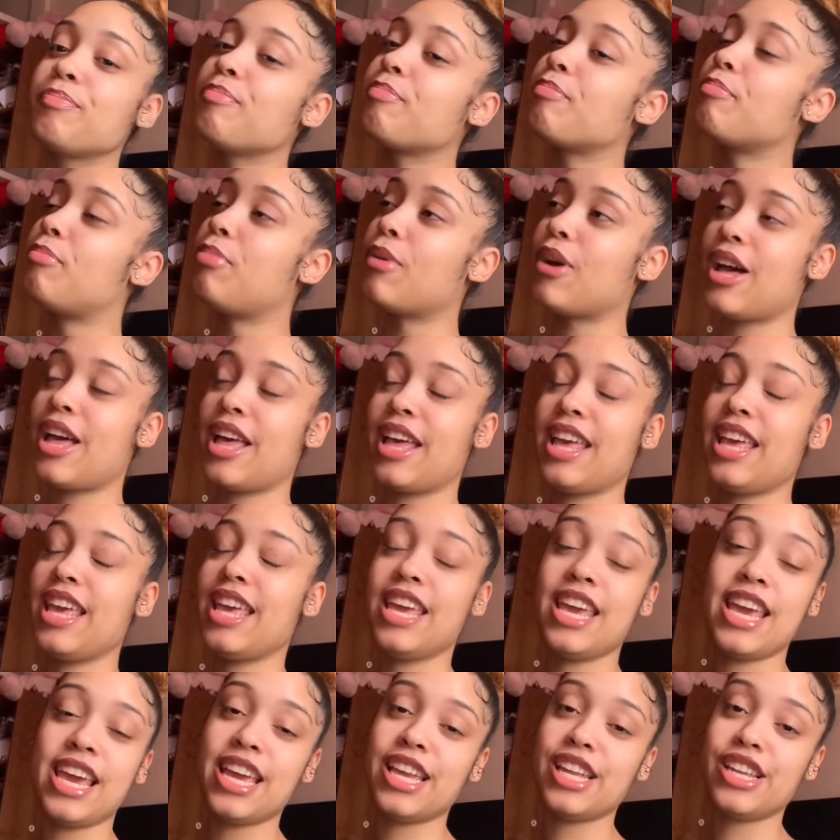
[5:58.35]
but
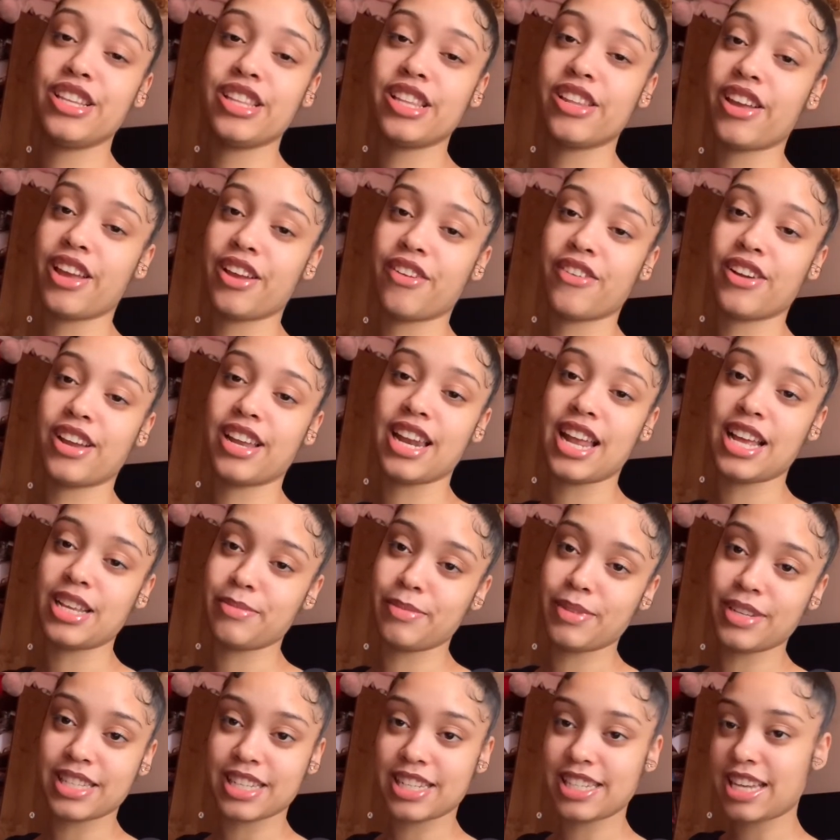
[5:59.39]
he ain't like recognized
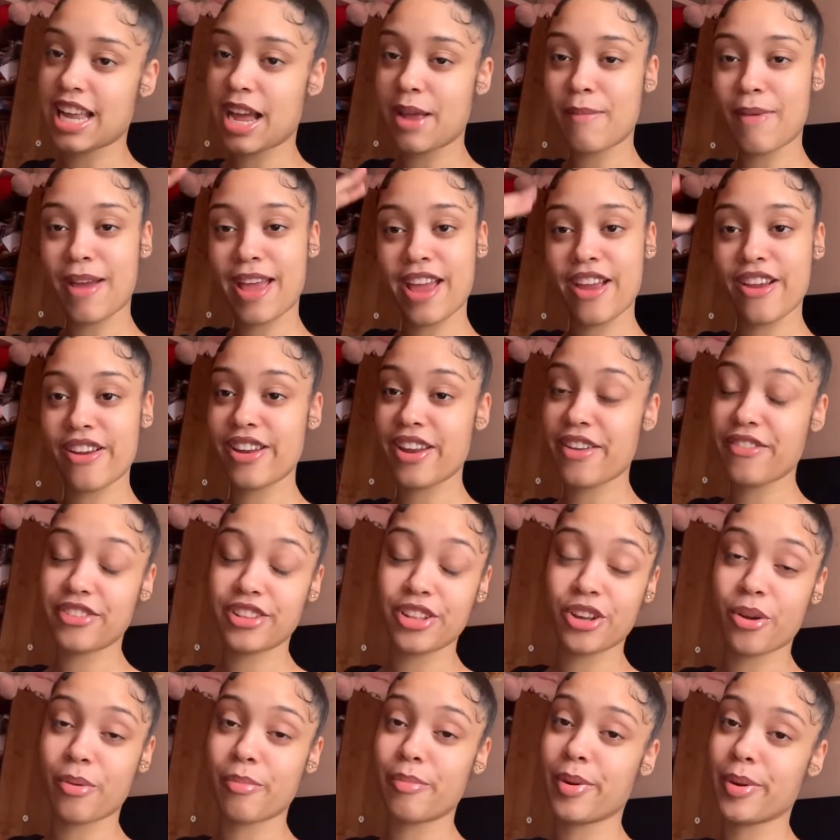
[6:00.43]
me because I dyed my hair and
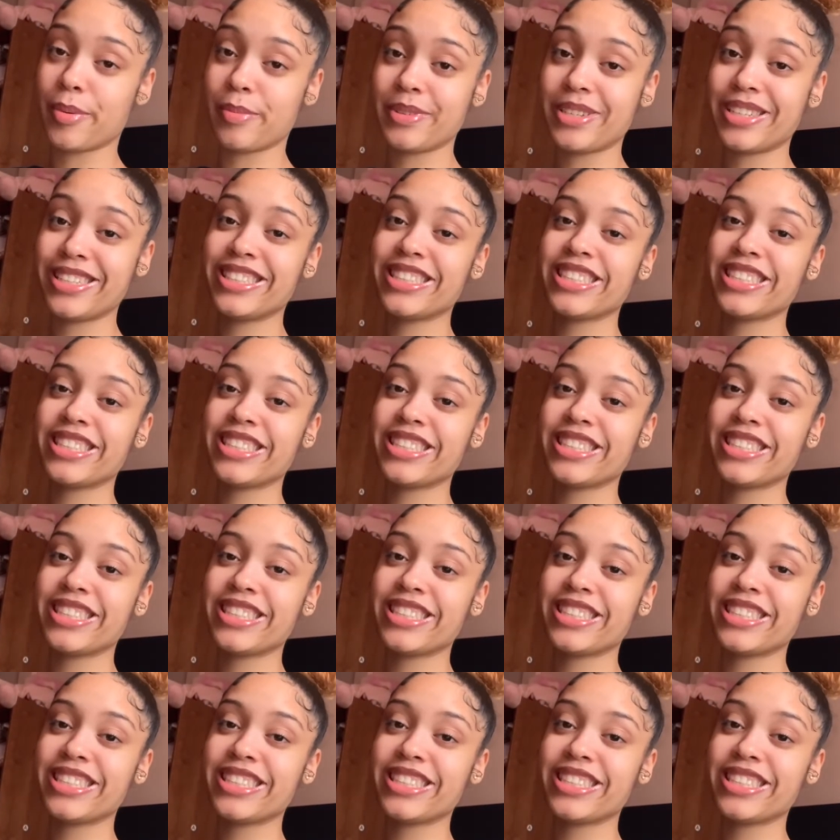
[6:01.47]
everything on purpose.